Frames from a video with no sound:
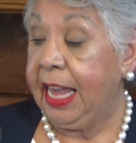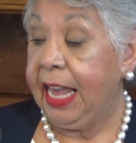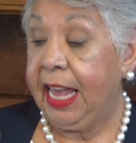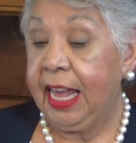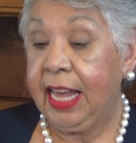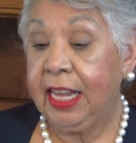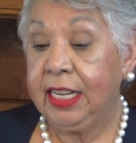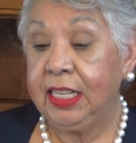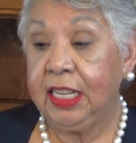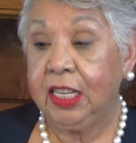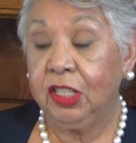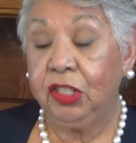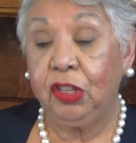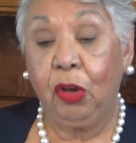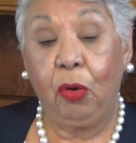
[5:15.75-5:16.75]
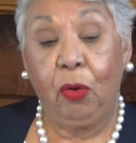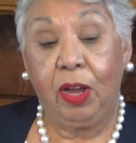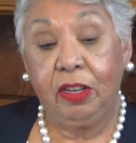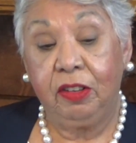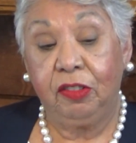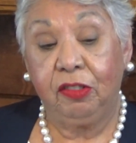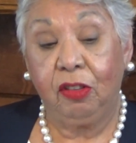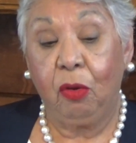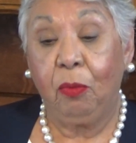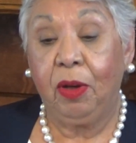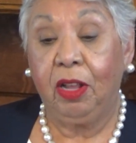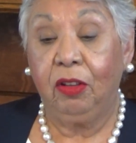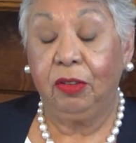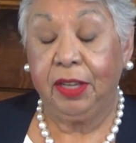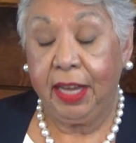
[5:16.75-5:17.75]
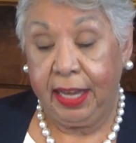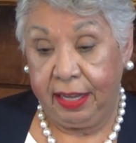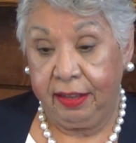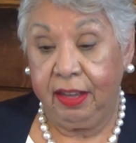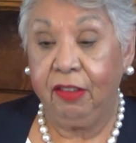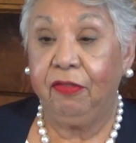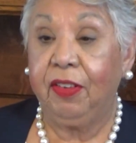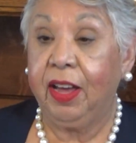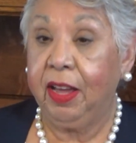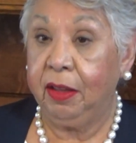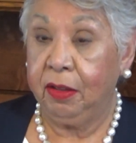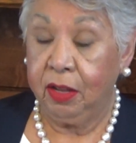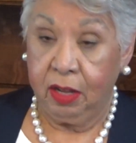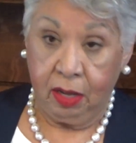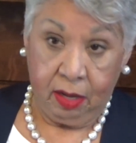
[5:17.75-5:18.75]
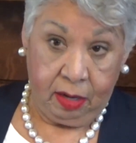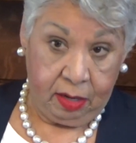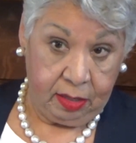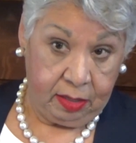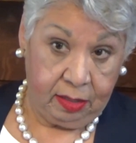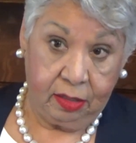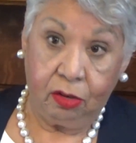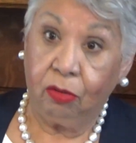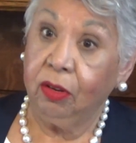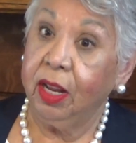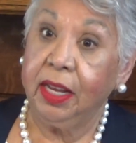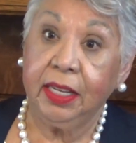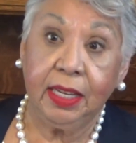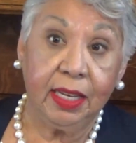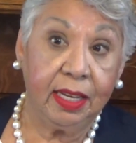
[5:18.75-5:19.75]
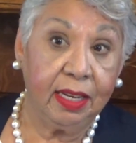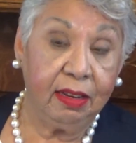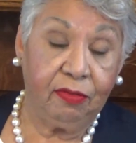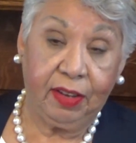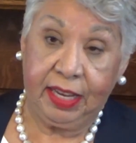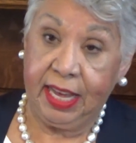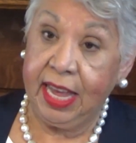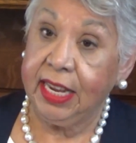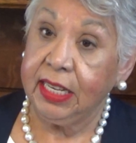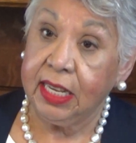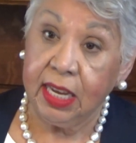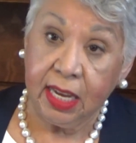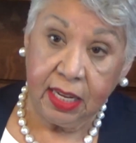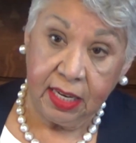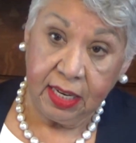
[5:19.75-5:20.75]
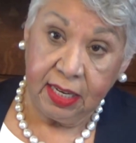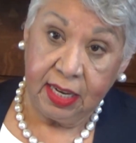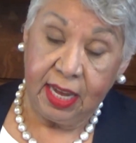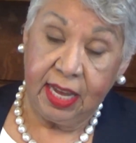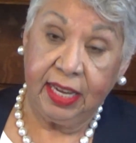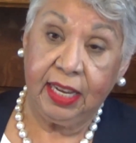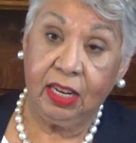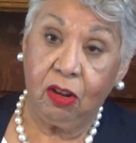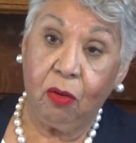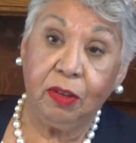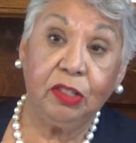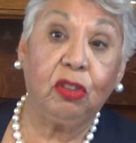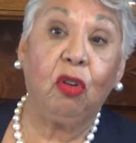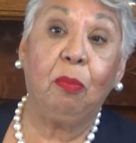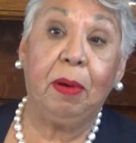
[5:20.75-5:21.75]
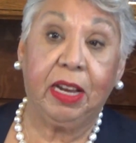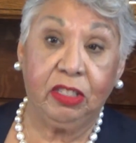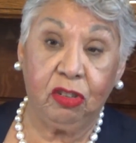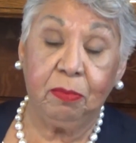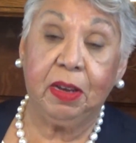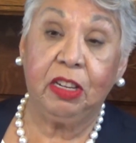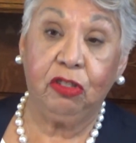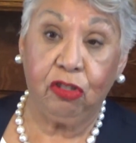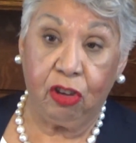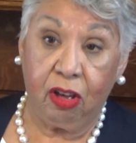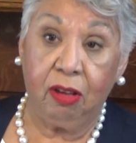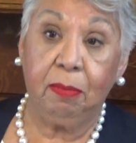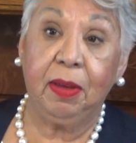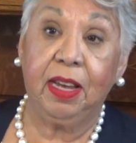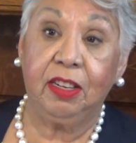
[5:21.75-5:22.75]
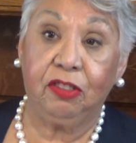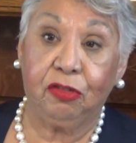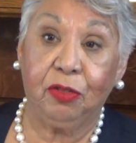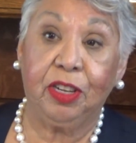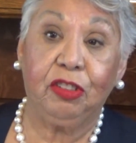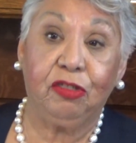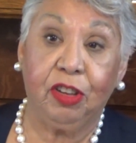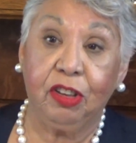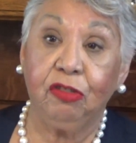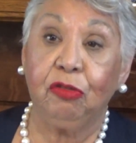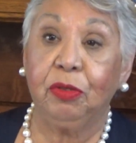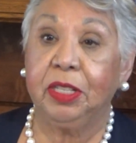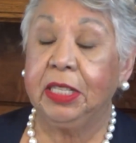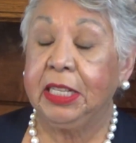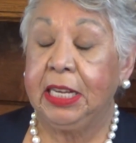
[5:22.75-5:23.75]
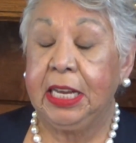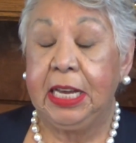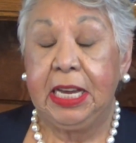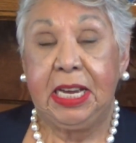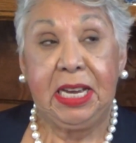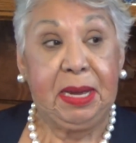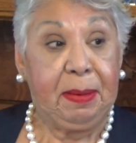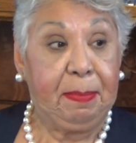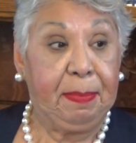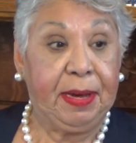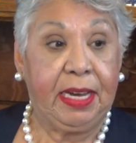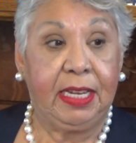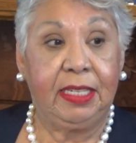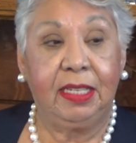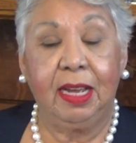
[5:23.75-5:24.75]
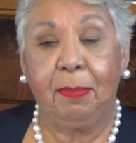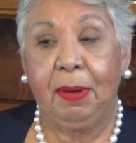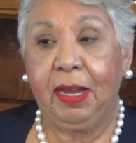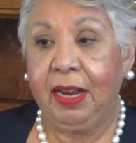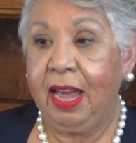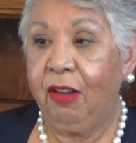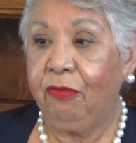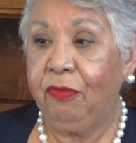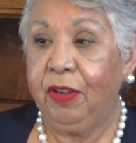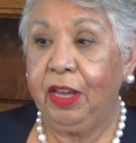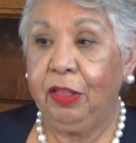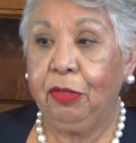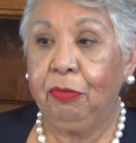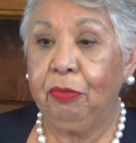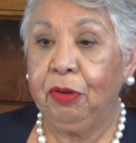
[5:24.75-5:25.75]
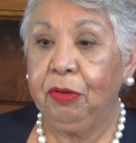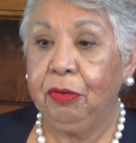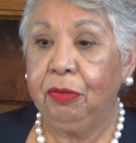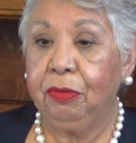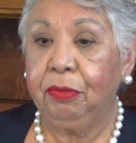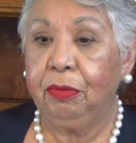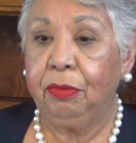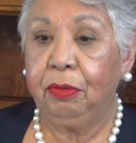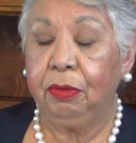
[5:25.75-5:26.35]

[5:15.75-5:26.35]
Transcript: And so I just thought, well, okay, if I don't like it, if I can't cut it, I can always go back to my job at Straight Jesuit. But about halfway through,